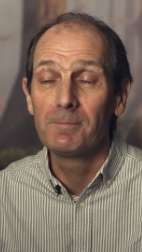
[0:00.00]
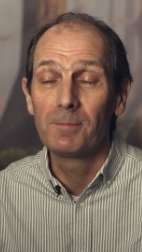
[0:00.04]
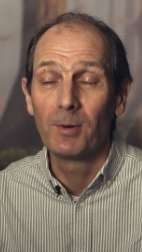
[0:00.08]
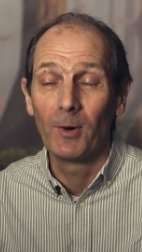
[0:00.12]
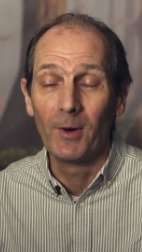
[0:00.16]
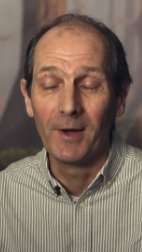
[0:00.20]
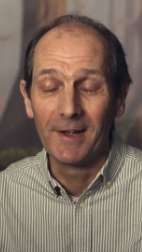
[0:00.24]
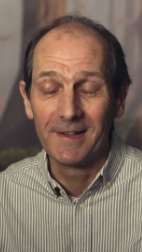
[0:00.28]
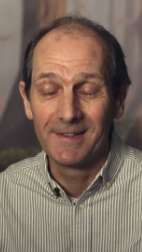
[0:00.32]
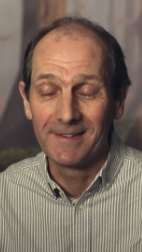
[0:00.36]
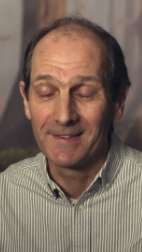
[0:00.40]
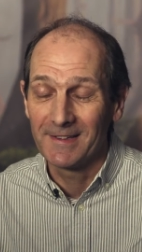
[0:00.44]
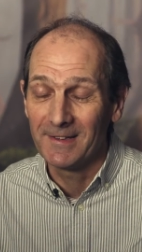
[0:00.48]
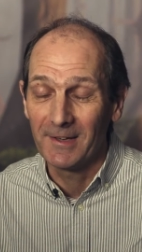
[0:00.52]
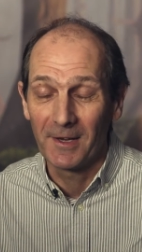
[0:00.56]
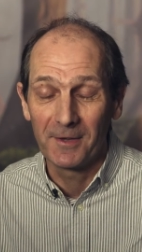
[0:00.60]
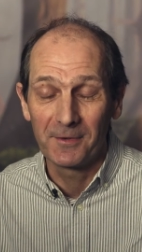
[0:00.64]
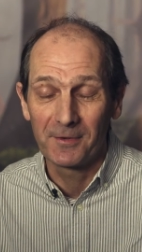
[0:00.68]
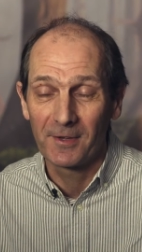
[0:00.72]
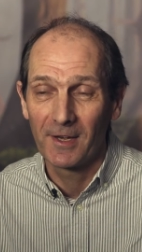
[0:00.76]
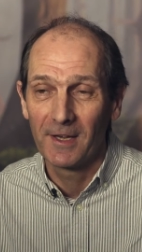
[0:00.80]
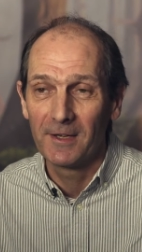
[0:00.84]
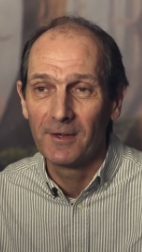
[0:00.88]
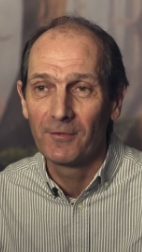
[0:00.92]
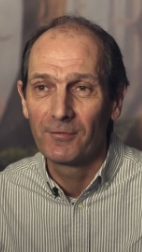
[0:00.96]
point, you know,
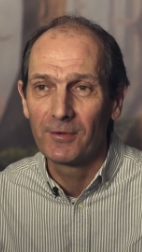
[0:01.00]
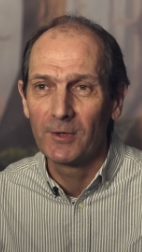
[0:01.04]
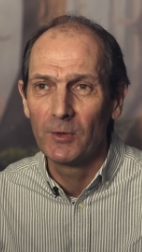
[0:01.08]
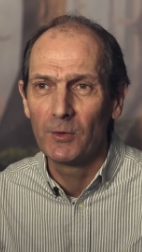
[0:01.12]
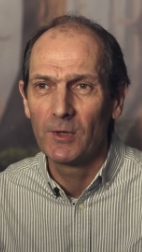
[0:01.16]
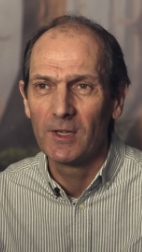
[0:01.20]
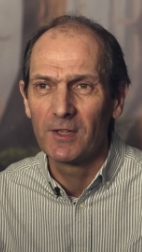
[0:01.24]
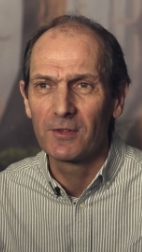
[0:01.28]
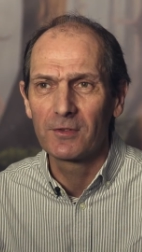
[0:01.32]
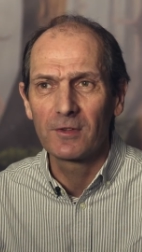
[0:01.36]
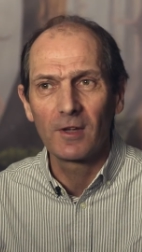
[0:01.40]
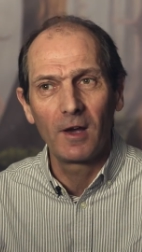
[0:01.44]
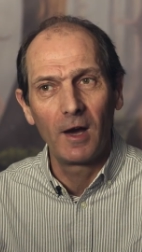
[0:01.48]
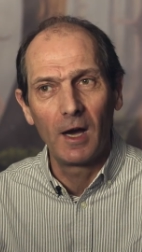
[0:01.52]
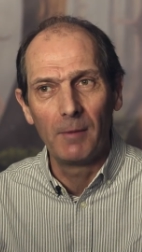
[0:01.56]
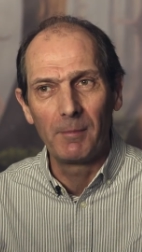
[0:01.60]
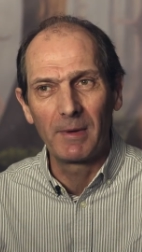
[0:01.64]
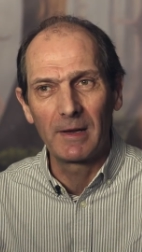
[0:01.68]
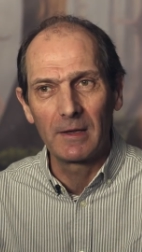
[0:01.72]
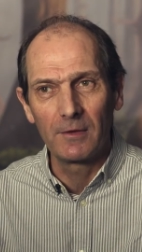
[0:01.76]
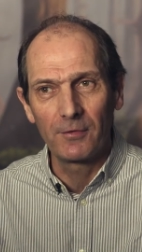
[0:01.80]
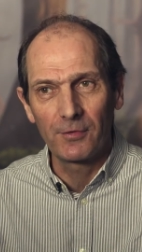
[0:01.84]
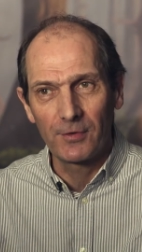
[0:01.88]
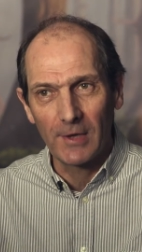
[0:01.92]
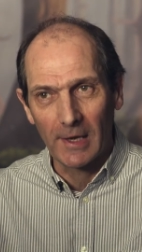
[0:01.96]
say in a few years' time,
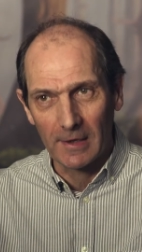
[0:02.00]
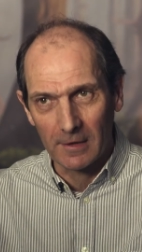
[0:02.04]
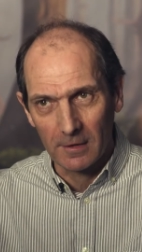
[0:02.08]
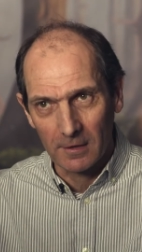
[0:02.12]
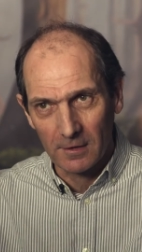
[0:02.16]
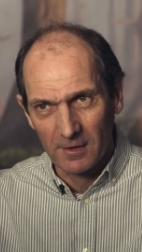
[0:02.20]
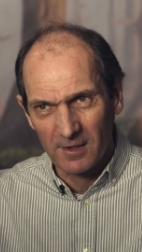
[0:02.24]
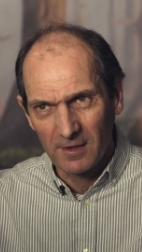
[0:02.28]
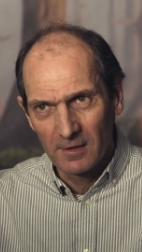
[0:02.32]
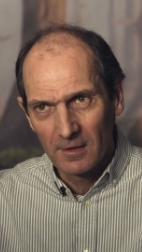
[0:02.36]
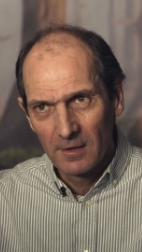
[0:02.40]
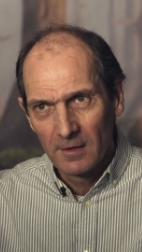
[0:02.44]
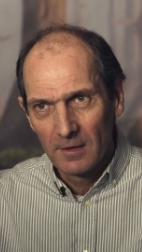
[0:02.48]
it'll have settled.